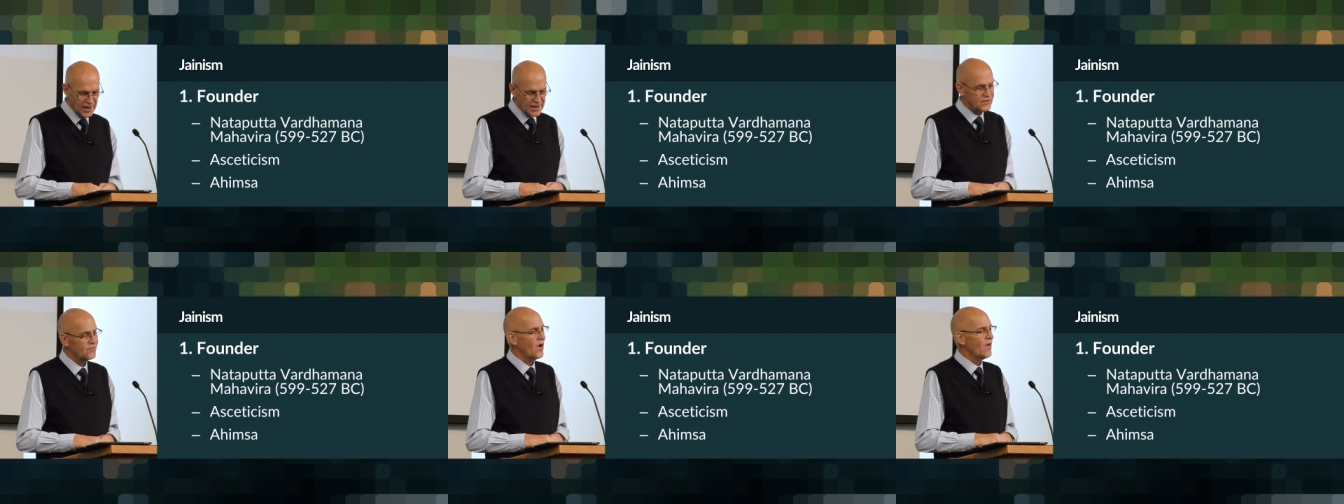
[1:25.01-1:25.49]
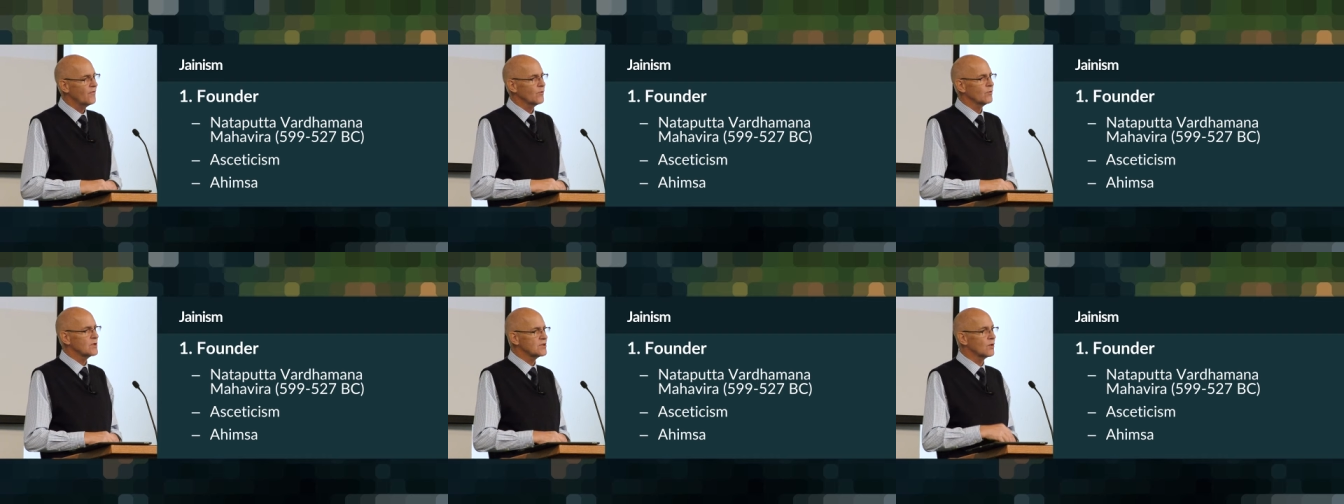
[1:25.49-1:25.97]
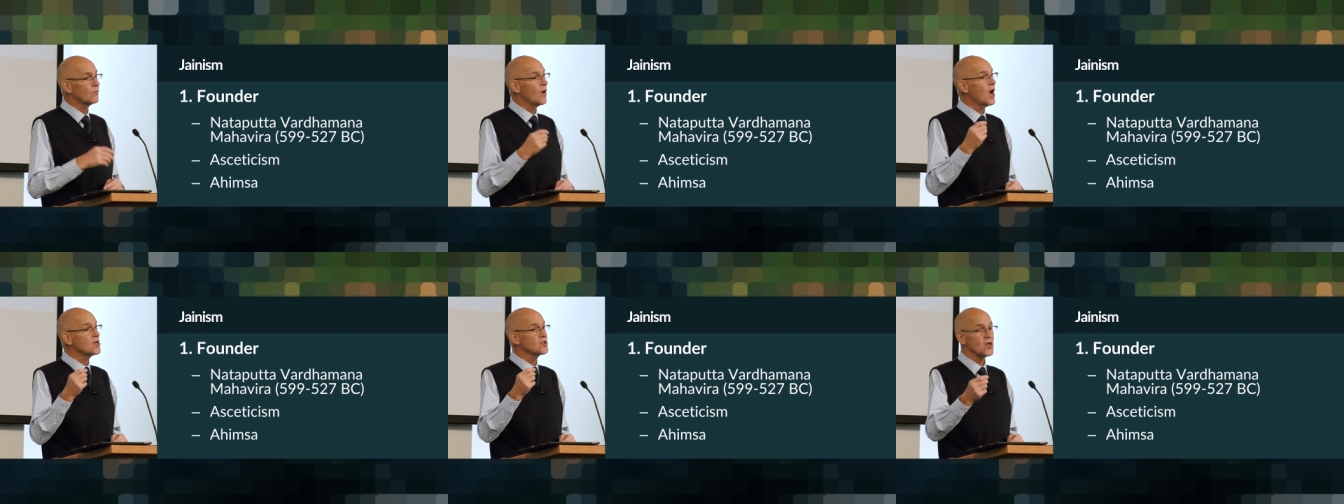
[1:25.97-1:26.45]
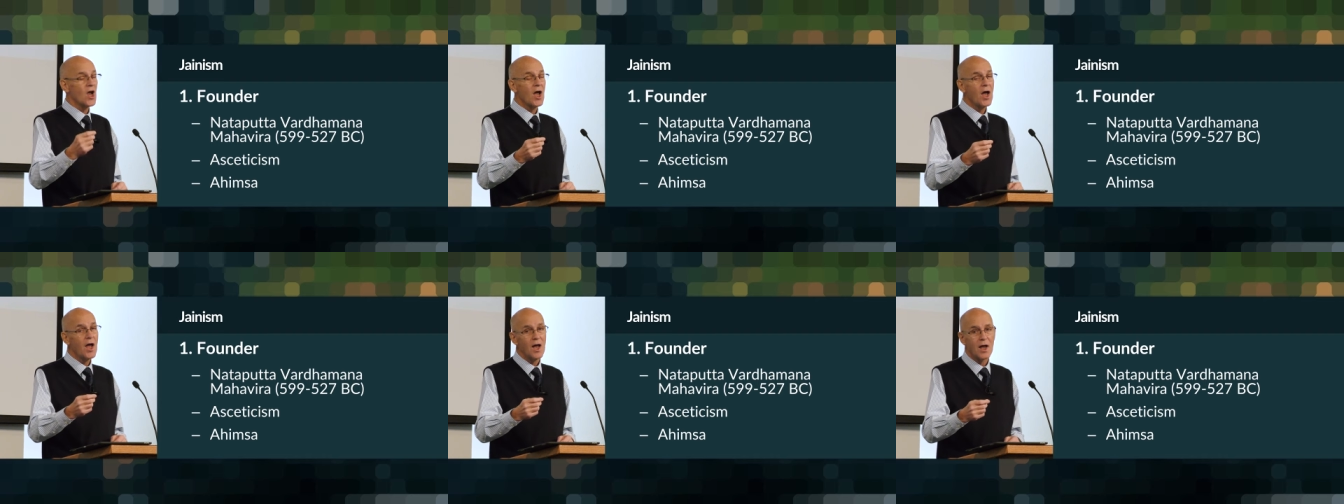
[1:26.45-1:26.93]
His father was a
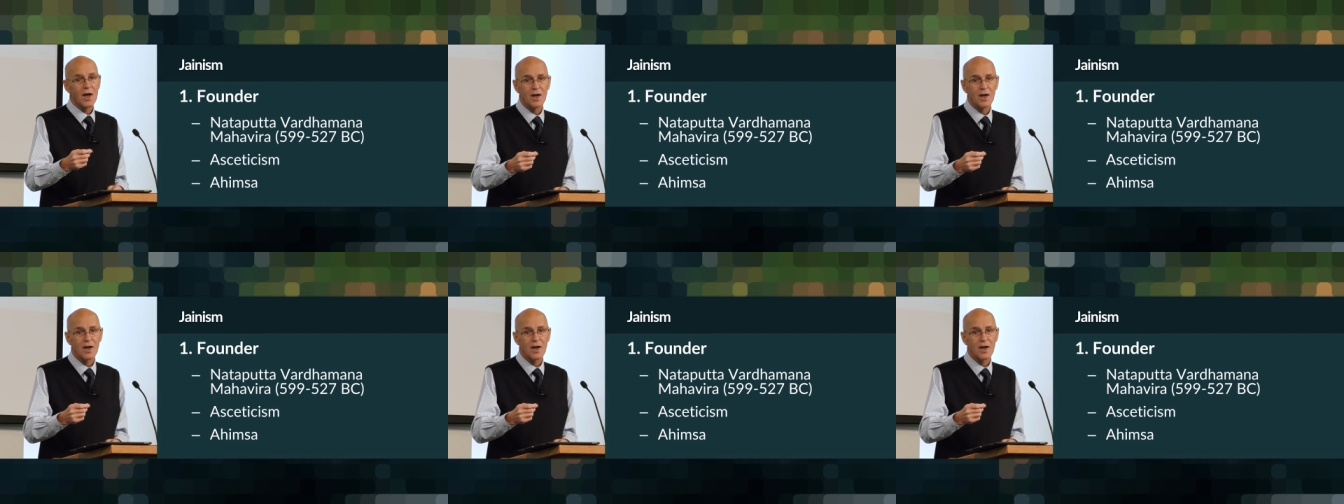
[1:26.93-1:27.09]
Raja.